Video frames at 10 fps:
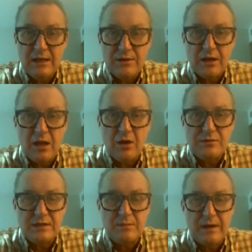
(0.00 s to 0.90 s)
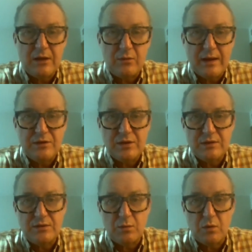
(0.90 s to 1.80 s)
the largest migration
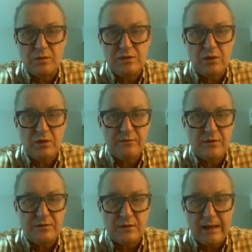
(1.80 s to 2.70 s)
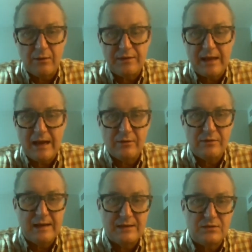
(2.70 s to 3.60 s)
towards universal healthcare in
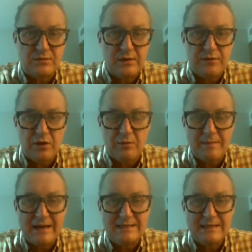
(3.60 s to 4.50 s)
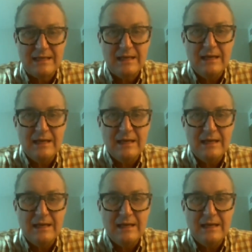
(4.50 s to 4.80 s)
the history of humanity.